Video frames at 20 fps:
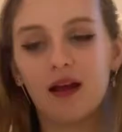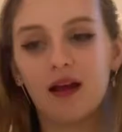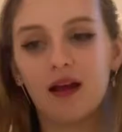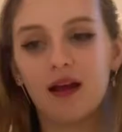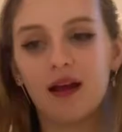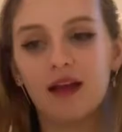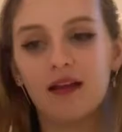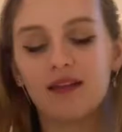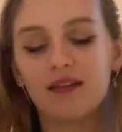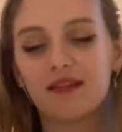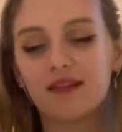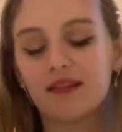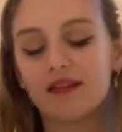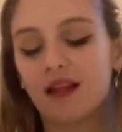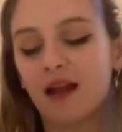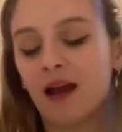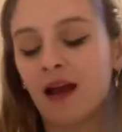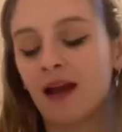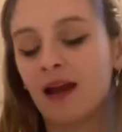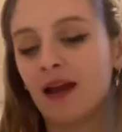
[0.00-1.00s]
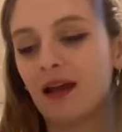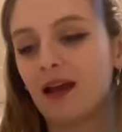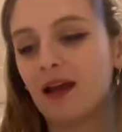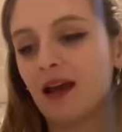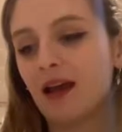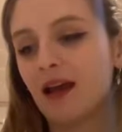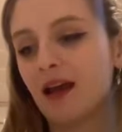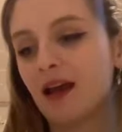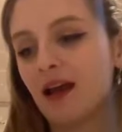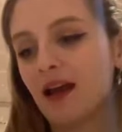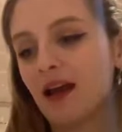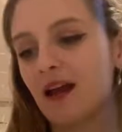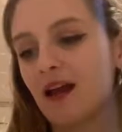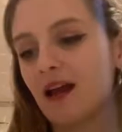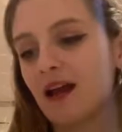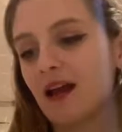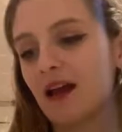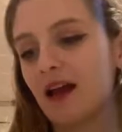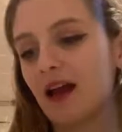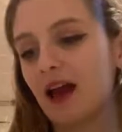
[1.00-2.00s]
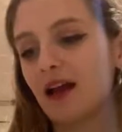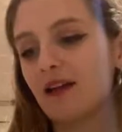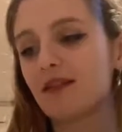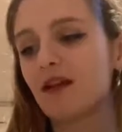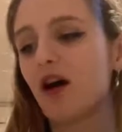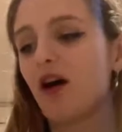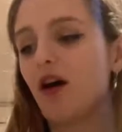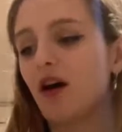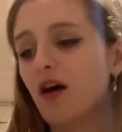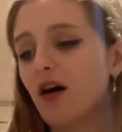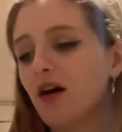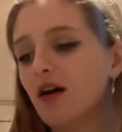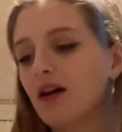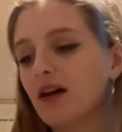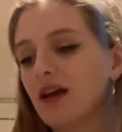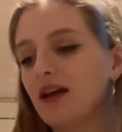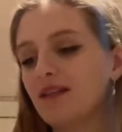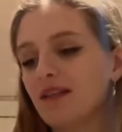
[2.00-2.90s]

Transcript: it's like, it's hard.